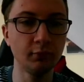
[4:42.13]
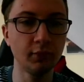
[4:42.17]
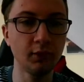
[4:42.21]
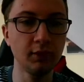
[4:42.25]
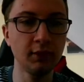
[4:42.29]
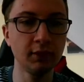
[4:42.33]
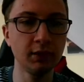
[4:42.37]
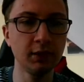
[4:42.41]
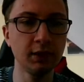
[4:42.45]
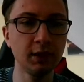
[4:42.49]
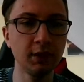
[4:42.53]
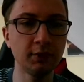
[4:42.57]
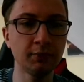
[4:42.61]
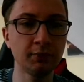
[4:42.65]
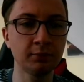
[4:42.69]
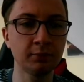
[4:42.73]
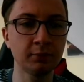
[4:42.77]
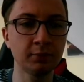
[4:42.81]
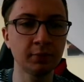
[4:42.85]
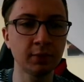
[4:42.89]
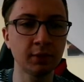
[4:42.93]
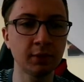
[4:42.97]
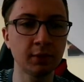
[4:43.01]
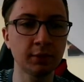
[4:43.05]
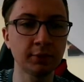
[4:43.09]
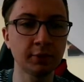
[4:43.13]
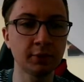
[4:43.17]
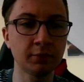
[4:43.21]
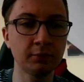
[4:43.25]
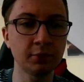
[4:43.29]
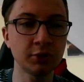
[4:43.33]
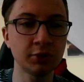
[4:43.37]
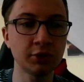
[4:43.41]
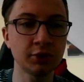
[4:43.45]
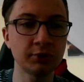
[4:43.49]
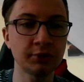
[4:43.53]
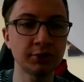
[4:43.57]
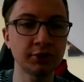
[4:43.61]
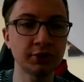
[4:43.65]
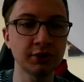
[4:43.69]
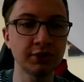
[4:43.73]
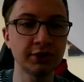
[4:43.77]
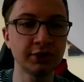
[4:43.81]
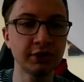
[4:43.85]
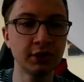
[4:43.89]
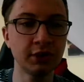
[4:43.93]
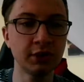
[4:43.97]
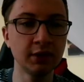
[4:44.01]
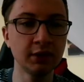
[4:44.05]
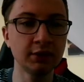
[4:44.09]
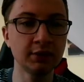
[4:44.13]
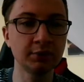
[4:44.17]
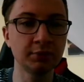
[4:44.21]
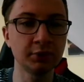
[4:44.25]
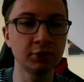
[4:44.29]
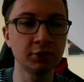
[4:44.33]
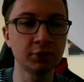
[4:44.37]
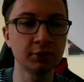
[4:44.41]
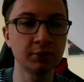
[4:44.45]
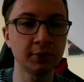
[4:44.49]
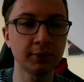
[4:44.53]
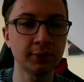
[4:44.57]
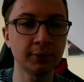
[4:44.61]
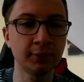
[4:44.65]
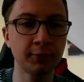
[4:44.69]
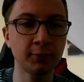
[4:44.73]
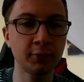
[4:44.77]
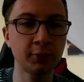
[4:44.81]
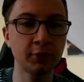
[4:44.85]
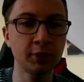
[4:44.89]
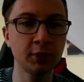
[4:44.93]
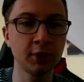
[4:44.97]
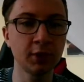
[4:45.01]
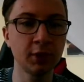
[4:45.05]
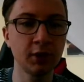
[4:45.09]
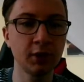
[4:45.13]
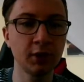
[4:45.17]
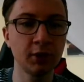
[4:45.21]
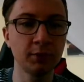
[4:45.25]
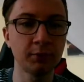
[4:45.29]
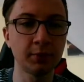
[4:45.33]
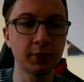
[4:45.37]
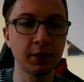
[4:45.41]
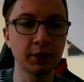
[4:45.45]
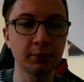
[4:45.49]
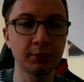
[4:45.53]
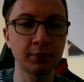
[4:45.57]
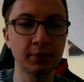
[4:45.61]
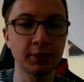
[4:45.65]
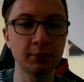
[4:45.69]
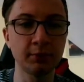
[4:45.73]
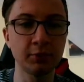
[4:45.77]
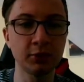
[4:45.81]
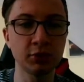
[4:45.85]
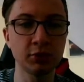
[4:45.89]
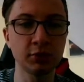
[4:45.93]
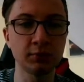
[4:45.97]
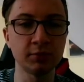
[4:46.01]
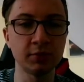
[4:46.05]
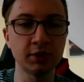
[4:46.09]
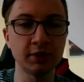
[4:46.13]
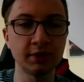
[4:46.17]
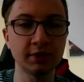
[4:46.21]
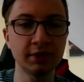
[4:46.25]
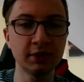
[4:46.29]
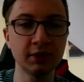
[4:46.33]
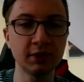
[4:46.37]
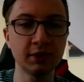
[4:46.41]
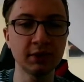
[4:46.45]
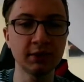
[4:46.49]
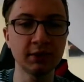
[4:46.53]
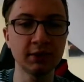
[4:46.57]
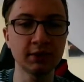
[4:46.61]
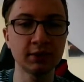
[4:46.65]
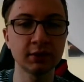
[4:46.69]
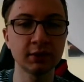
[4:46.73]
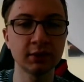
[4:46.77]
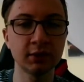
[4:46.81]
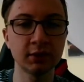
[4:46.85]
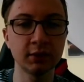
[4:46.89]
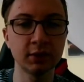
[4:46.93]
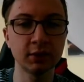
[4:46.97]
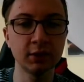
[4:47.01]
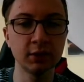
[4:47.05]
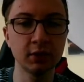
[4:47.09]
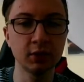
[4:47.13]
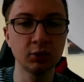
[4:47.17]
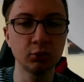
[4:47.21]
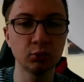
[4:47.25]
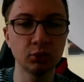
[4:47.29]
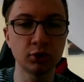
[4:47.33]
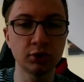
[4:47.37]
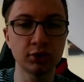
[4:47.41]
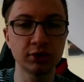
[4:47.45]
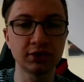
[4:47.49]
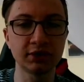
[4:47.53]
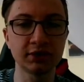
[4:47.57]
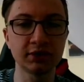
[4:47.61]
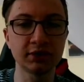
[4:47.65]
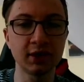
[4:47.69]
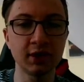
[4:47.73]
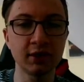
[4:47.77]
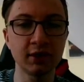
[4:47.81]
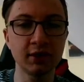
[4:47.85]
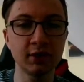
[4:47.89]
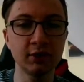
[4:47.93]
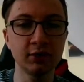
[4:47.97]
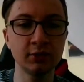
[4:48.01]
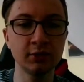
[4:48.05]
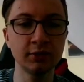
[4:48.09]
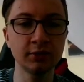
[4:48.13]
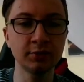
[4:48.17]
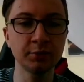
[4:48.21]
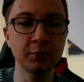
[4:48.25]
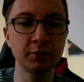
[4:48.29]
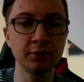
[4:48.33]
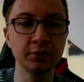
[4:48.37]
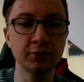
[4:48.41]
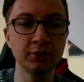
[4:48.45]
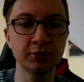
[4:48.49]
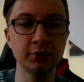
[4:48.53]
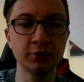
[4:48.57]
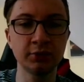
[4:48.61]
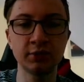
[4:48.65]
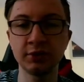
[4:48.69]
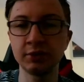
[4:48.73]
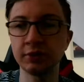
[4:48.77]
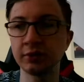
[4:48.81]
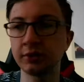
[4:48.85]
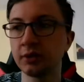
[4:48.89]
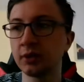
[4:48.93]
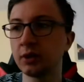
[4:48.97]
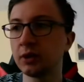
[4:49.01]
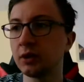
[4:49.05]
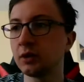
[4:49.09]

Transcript: In the game, after bishop c6, bishop f4, black played bishop d6, which is a standard response to this